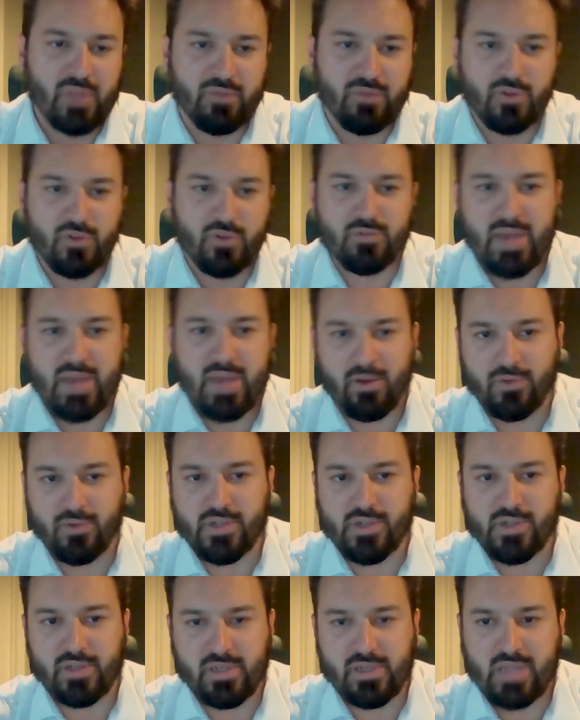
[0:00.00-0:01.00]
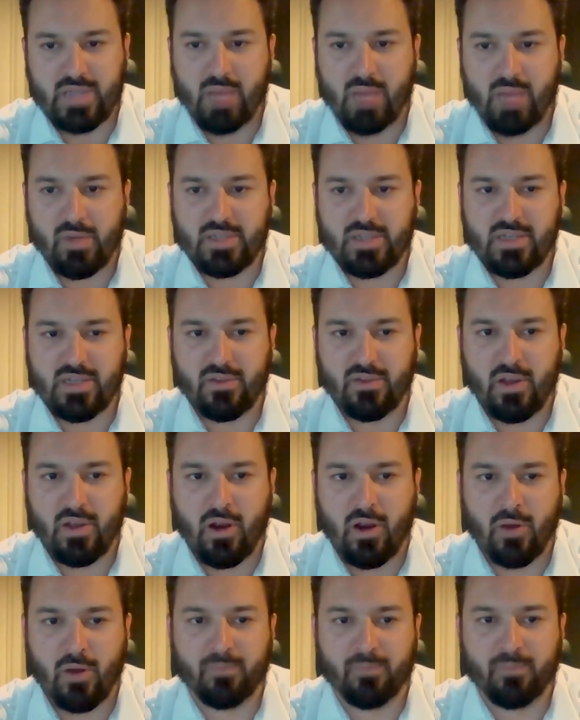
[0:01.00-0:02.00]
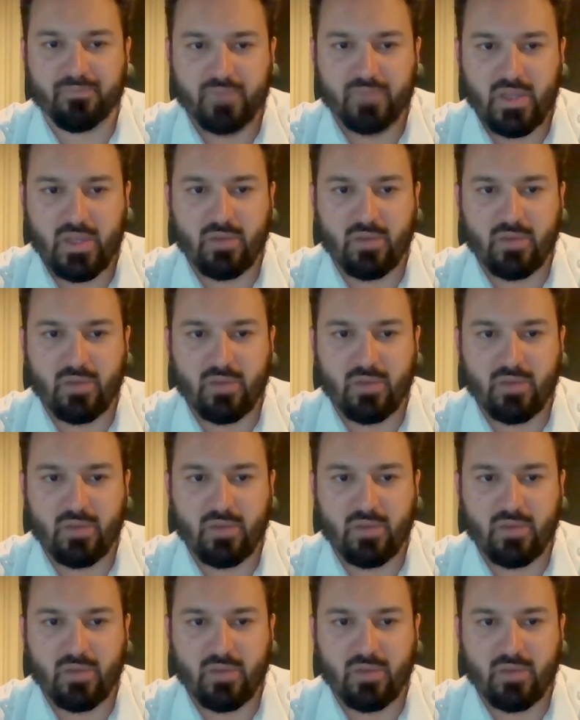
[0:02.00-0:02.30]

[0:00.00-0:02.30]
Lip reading: if there's metals and contaminants in there,